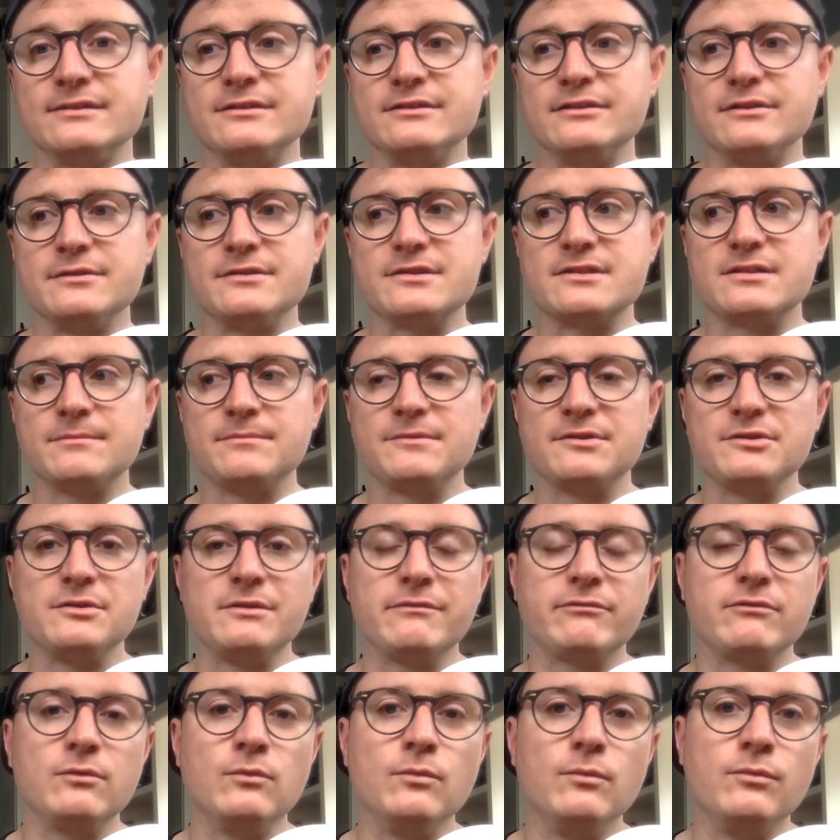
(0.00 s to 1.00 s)
You know, it's something you
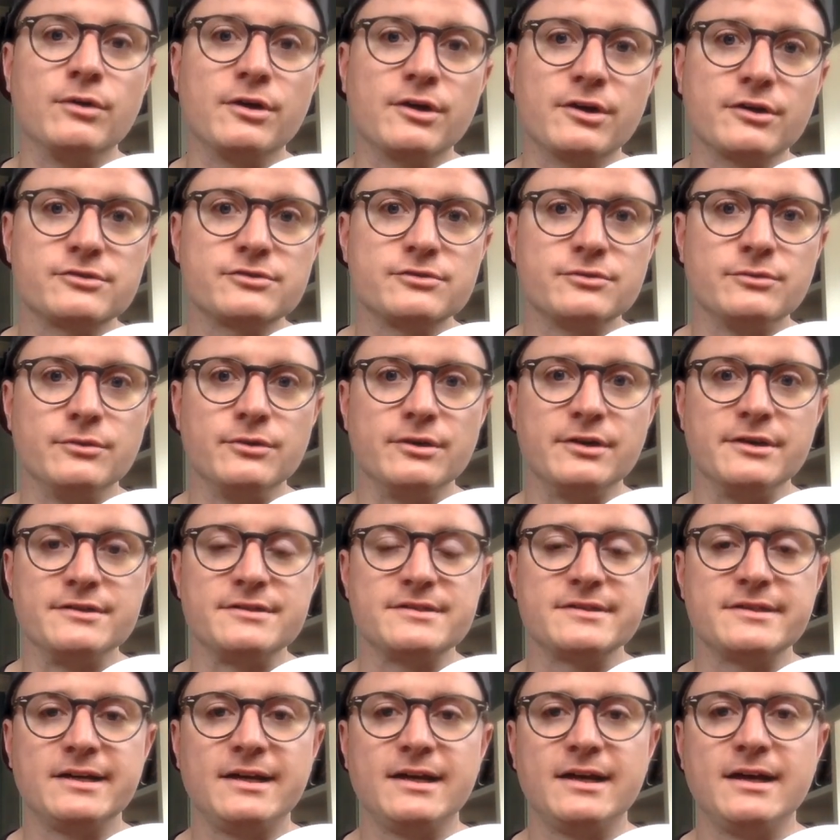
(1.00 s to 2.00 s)
have to work
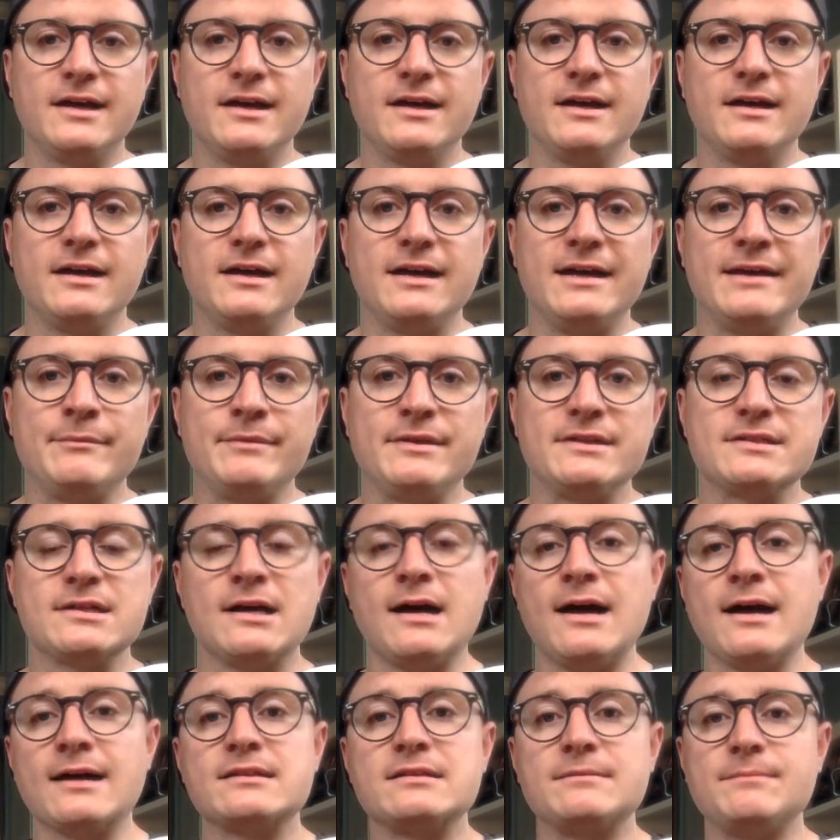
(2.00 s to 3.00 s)
towards. And we
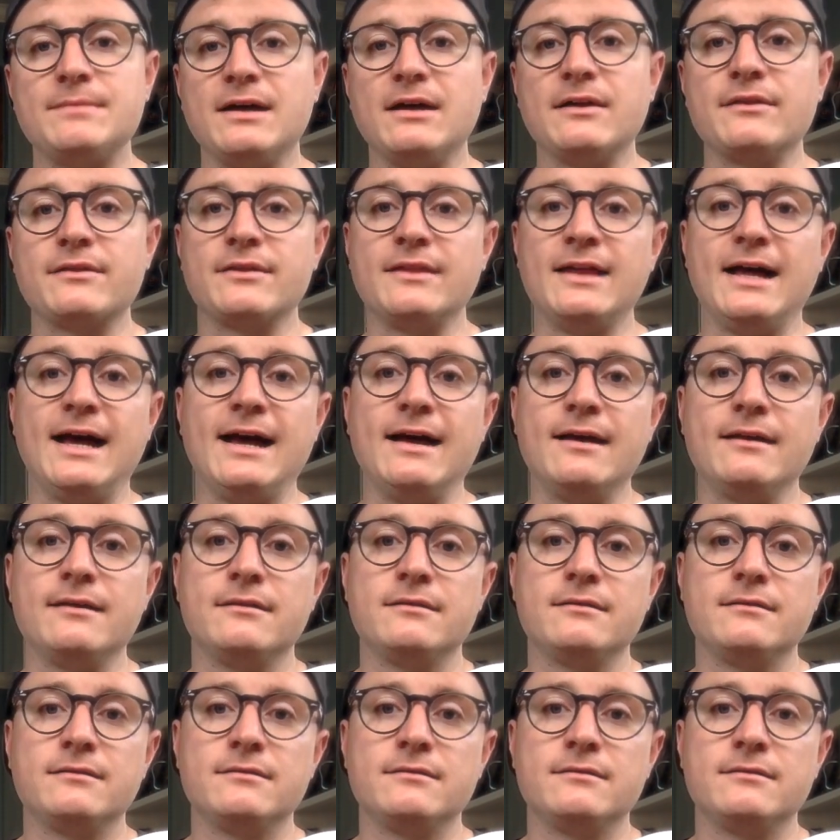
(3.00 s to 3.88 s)
talked about that